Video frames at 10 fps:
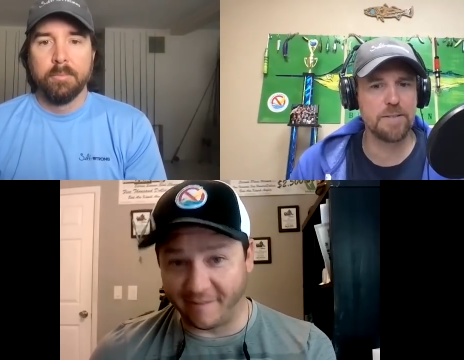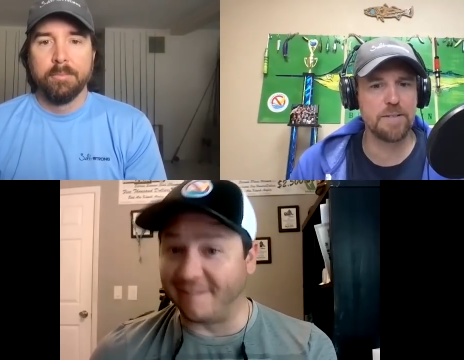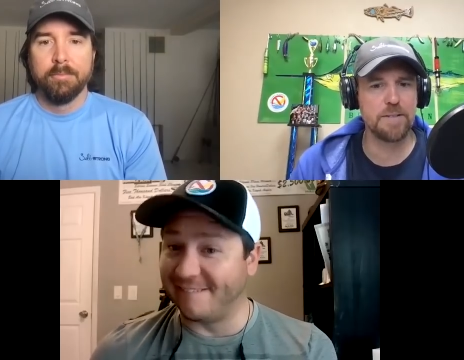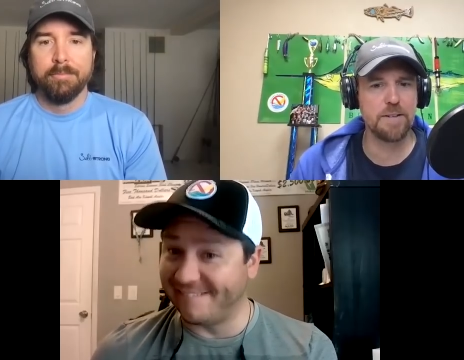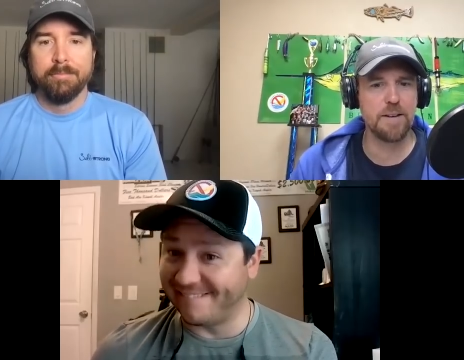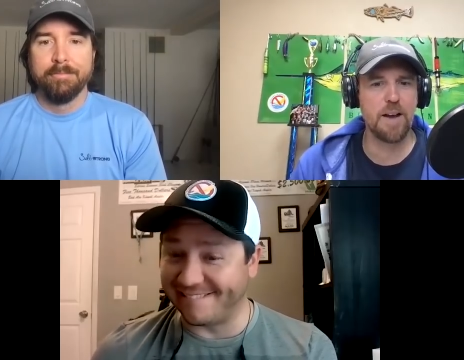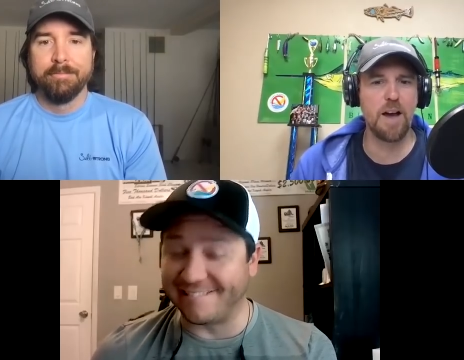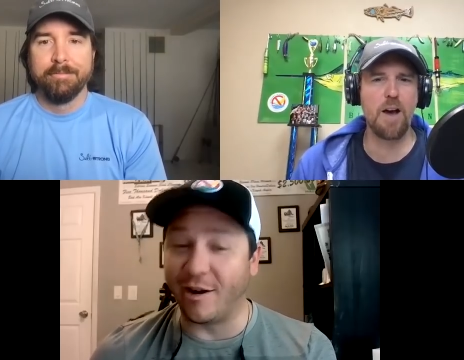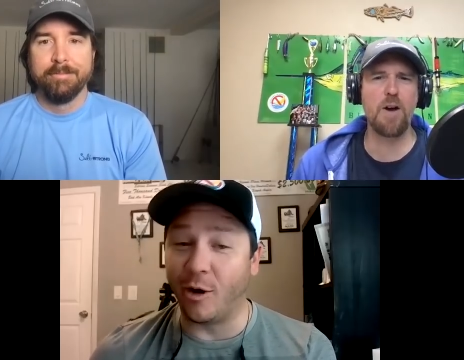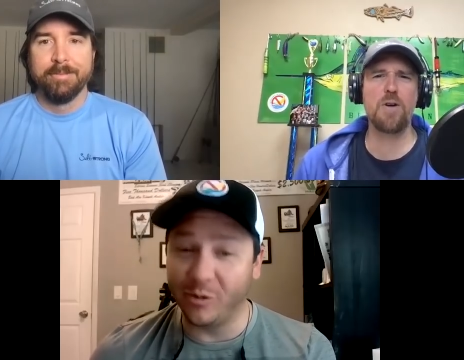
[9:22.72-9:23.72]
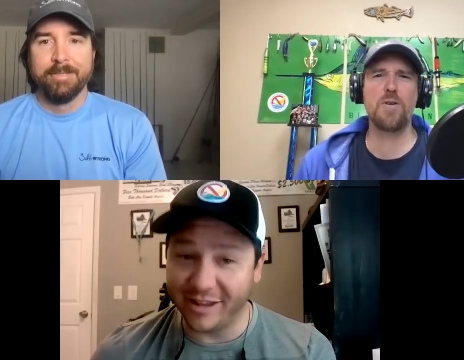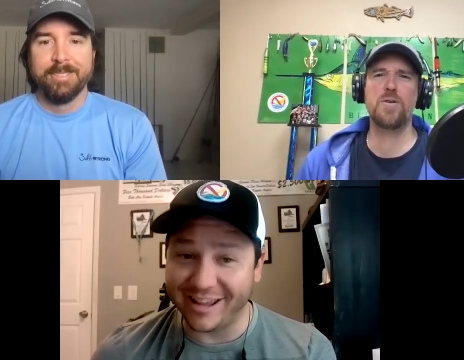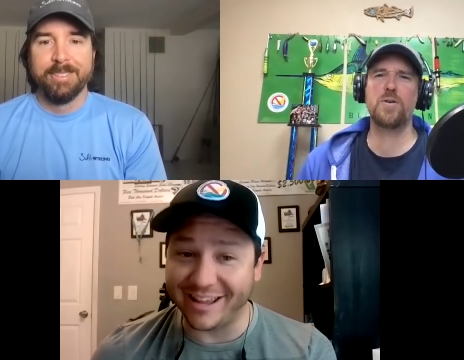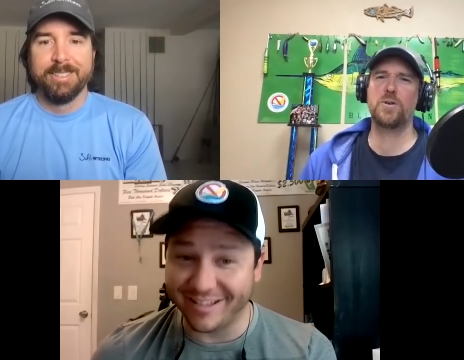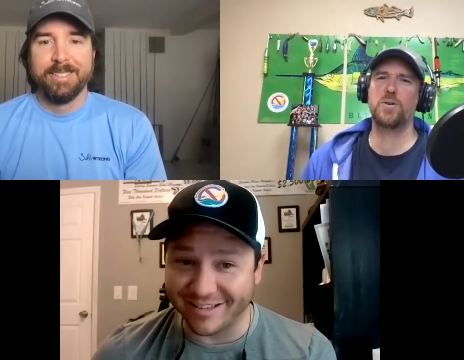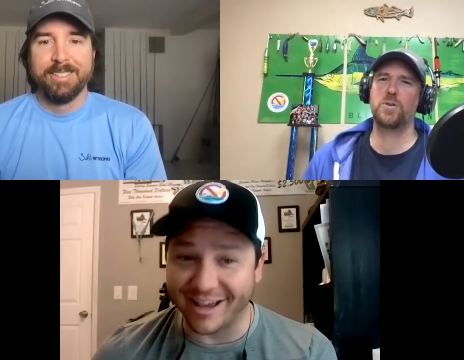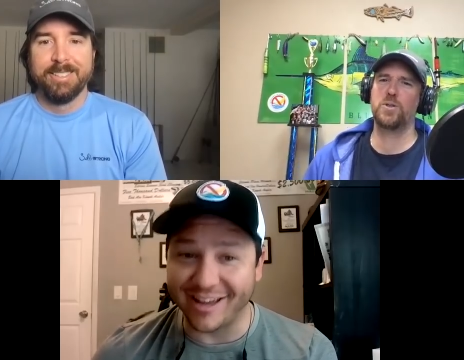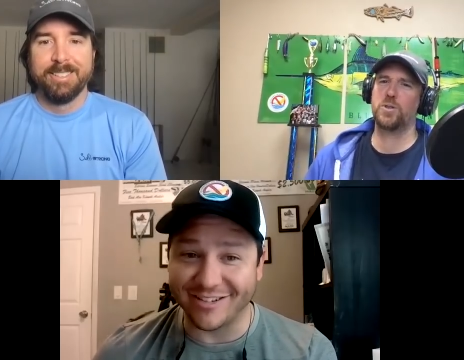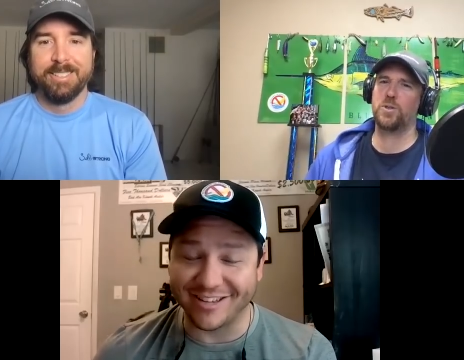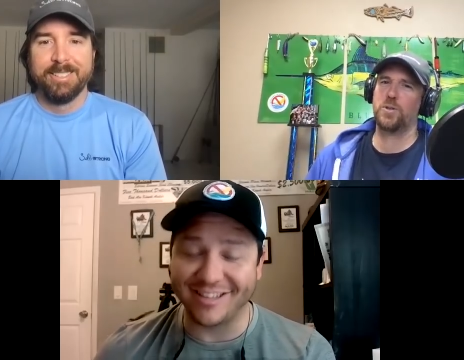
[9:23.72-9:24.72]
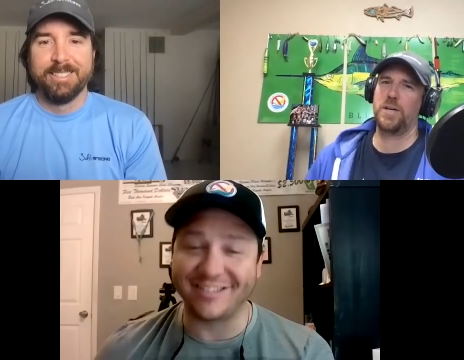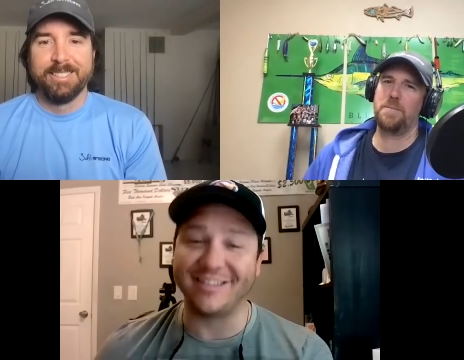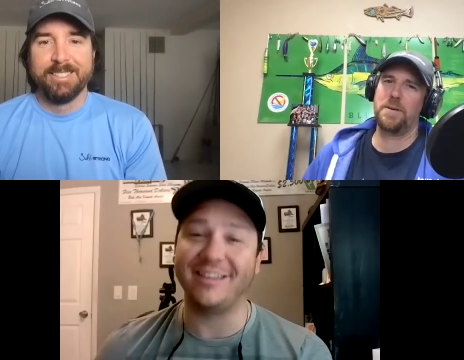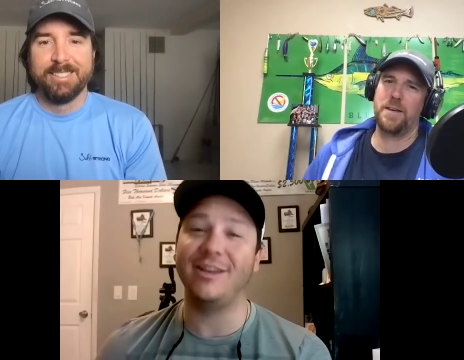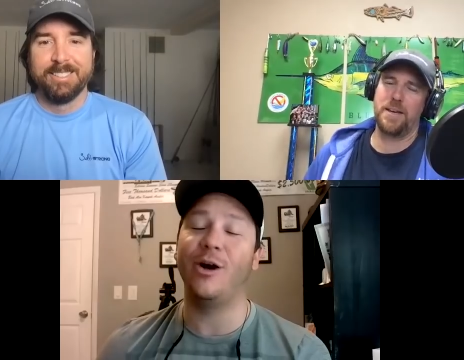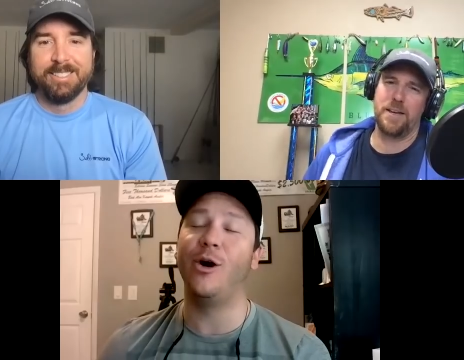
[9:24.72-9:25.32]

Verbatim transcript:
Speaker 1: Ah, only oh, insiders can oh, see.